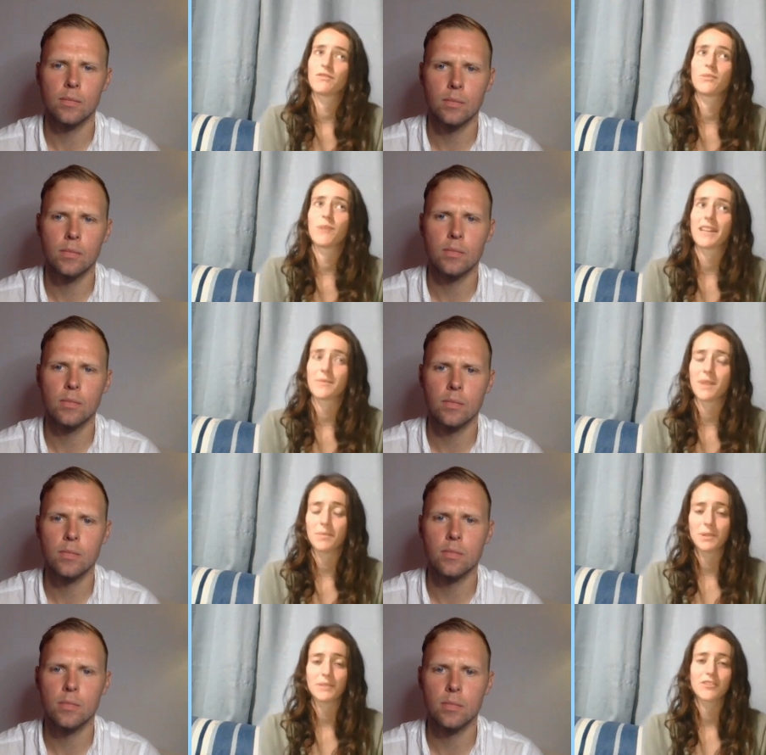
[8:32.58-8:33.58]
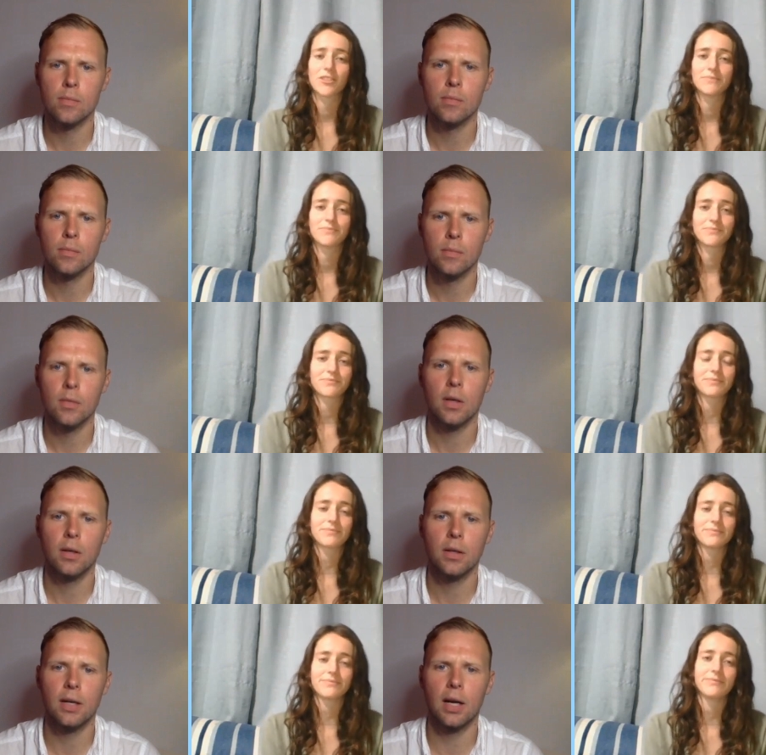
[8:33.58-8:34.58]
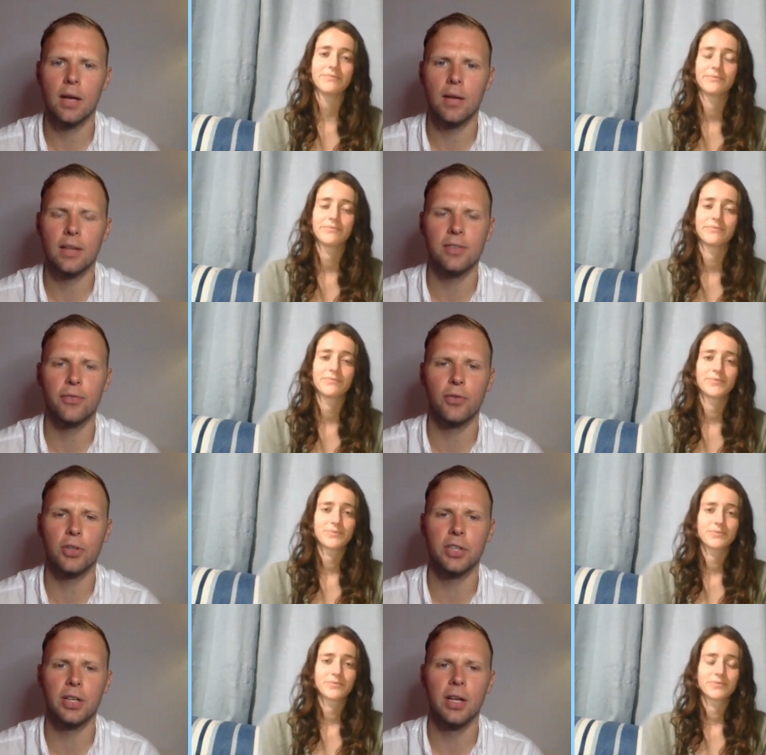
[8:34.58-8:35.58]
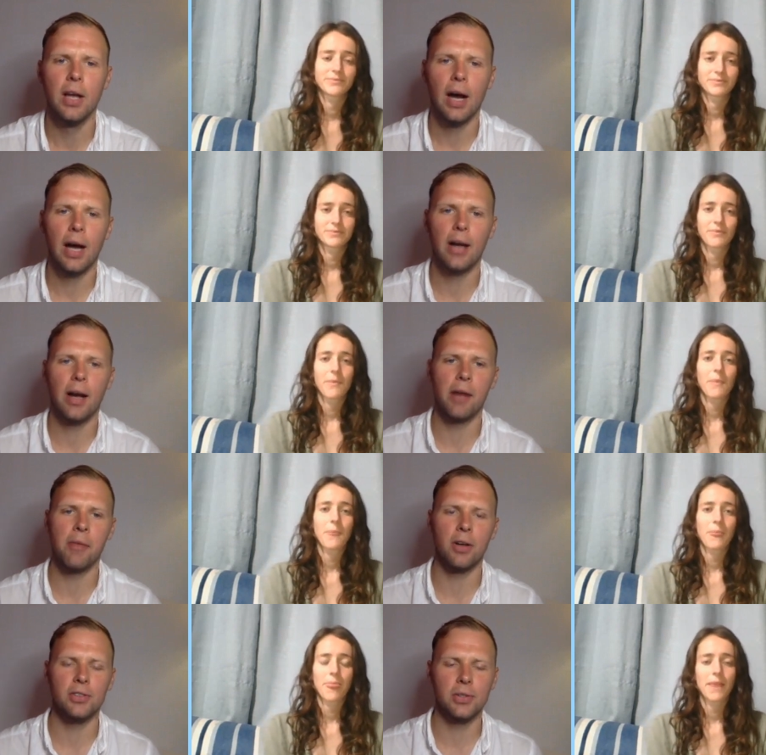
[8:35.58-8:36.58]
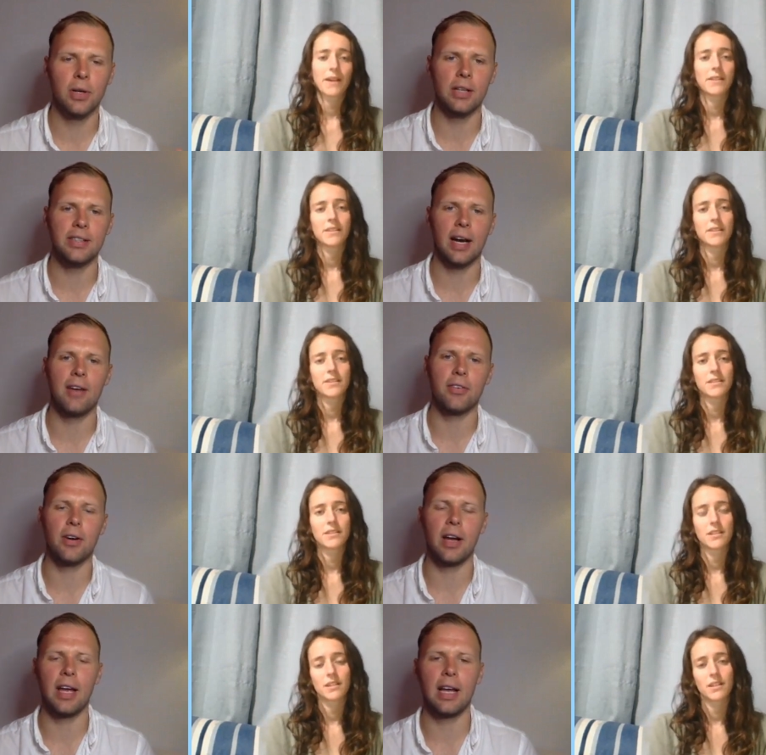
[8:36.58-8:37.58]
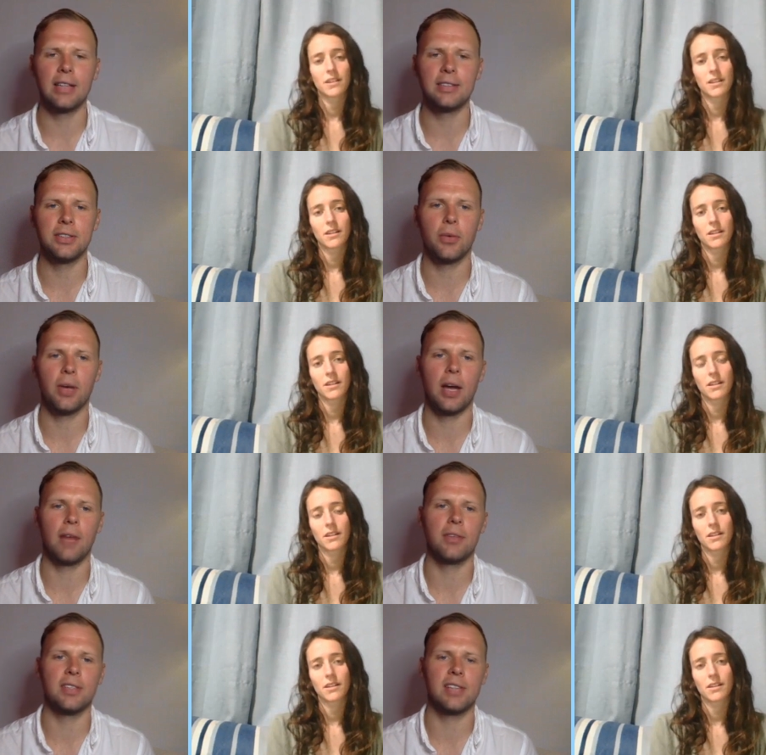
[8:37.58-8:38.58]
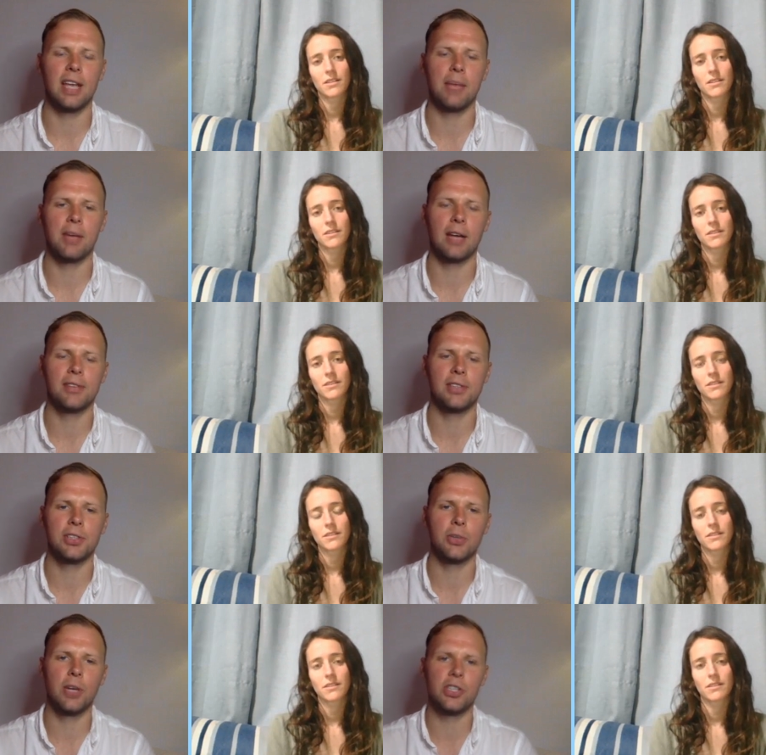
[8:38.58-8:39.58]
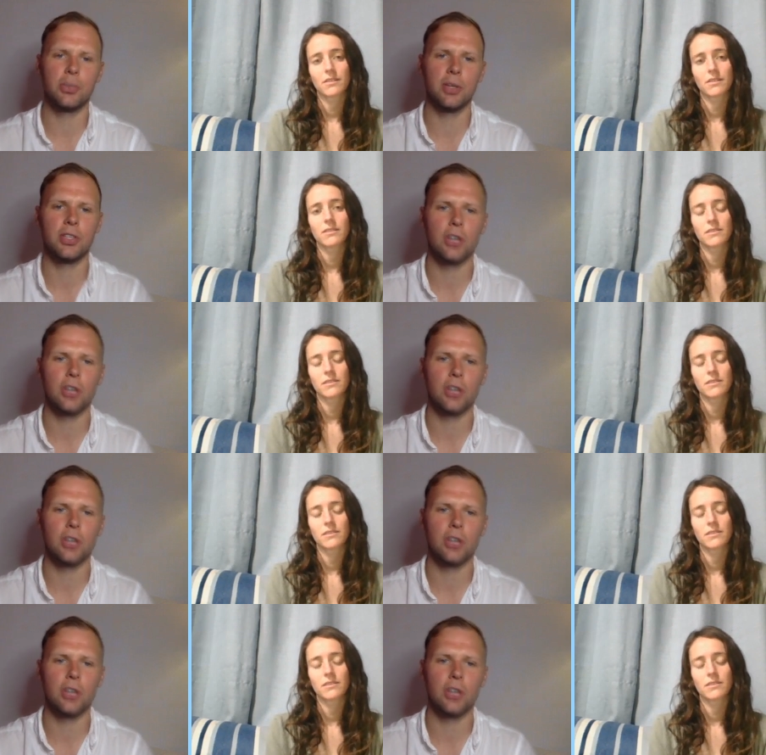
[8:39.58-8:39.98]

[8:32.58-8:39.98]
Speaker 1: proof to back them up. So.
Speaker 2: Yeah, that's unfortunate. I, am also a diver, and you know we have the same kind of situation with